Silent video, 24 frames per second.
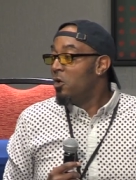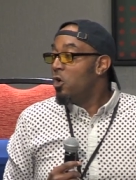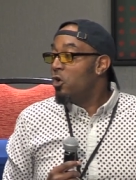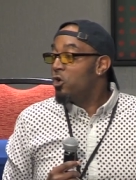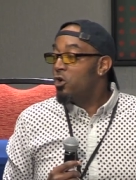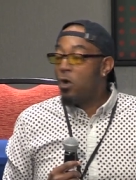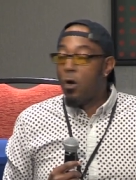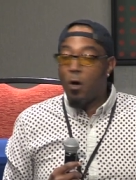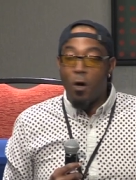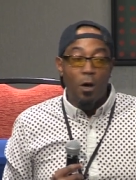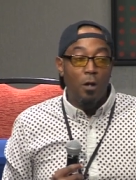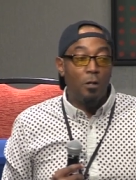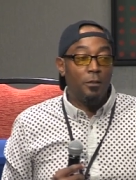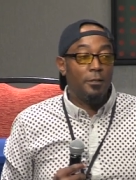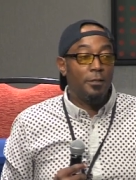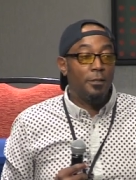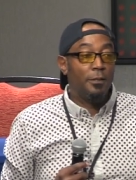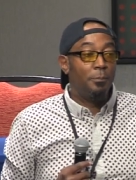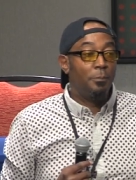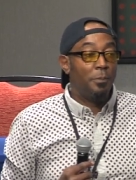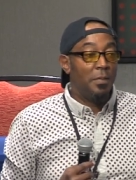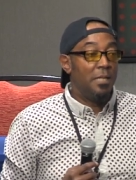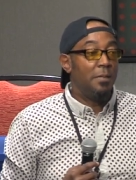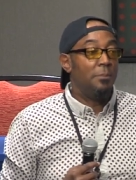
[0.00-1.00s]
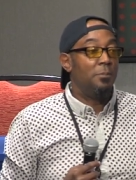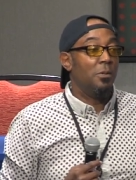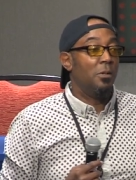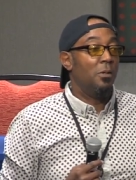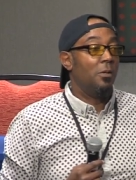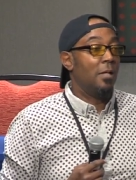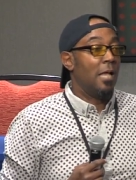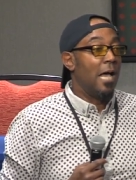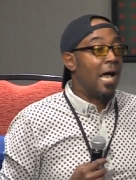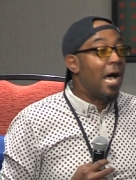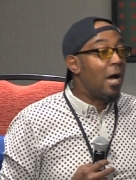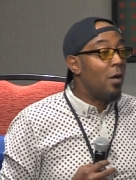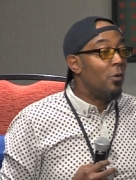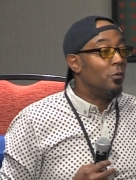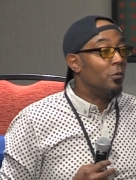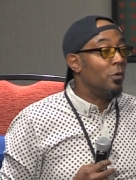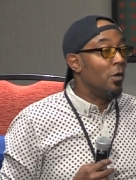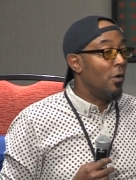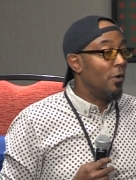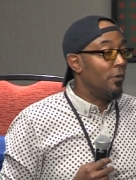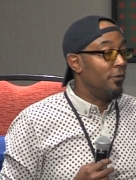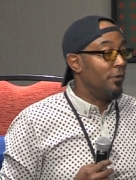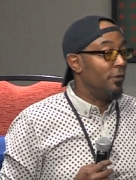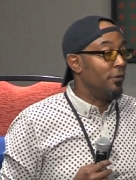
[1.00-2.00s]
calling people out
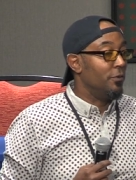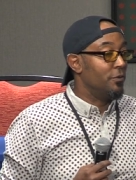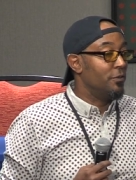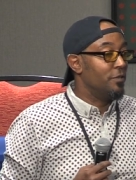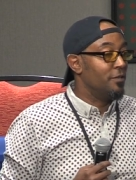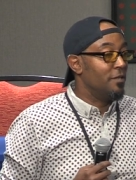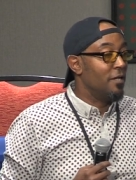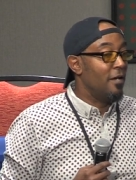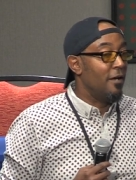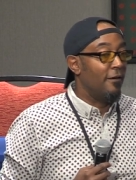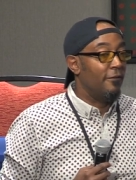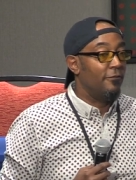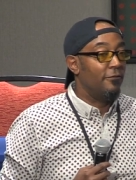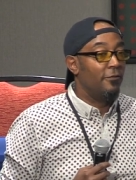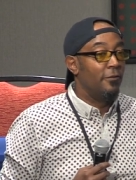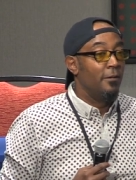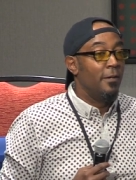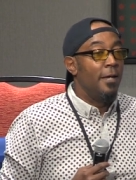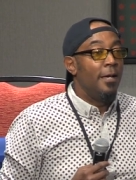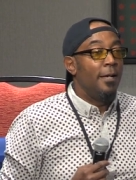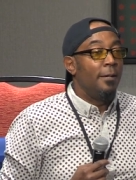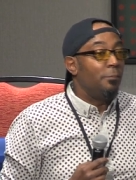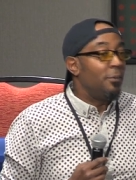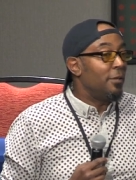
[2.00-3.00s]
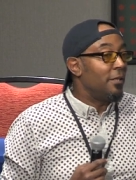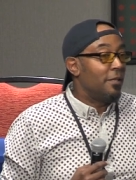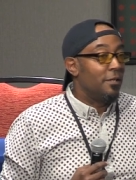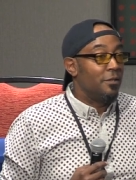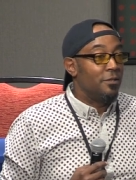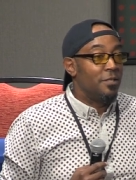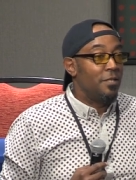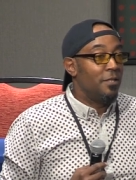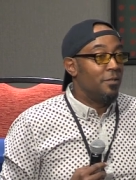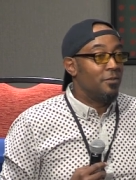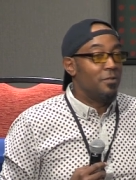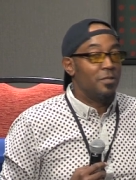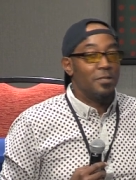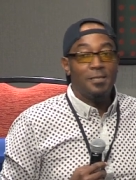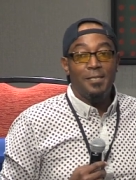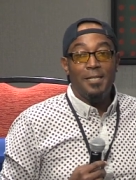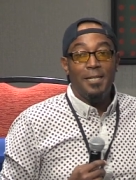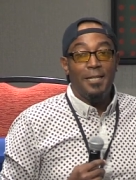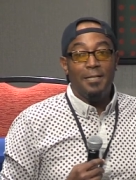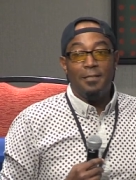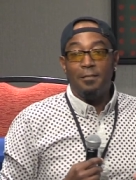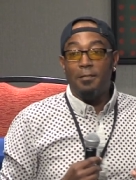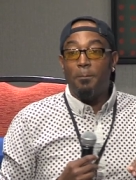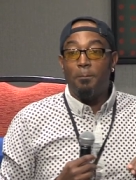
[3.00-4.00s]
on their stuff. Because here's the
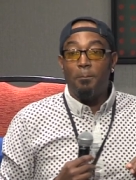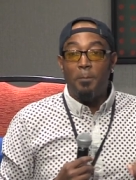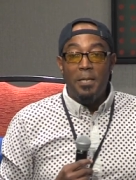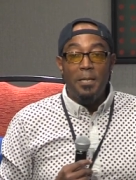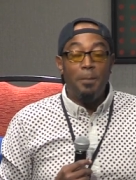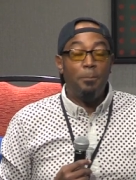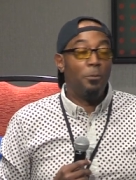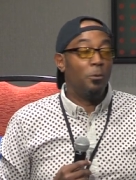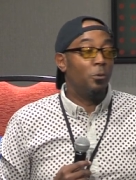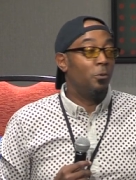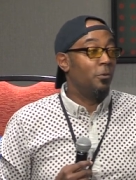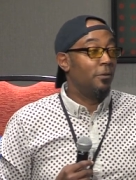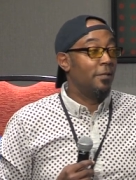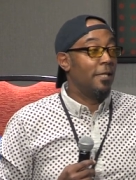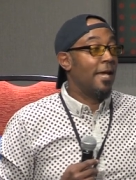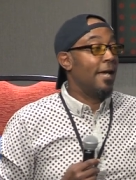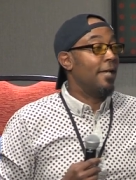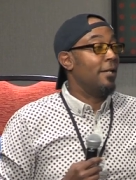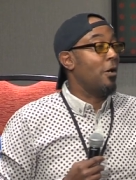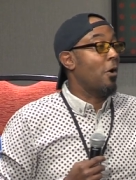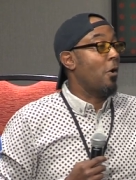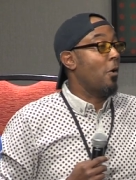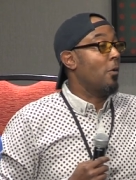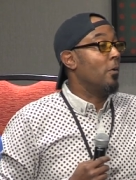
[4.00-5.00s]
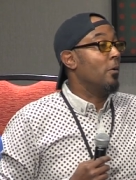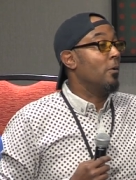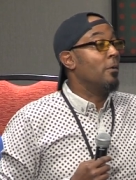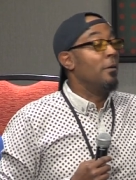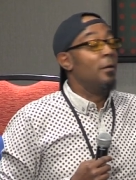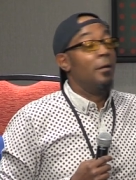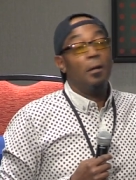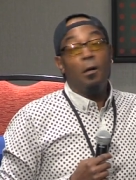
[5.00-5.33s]
thing, the people that are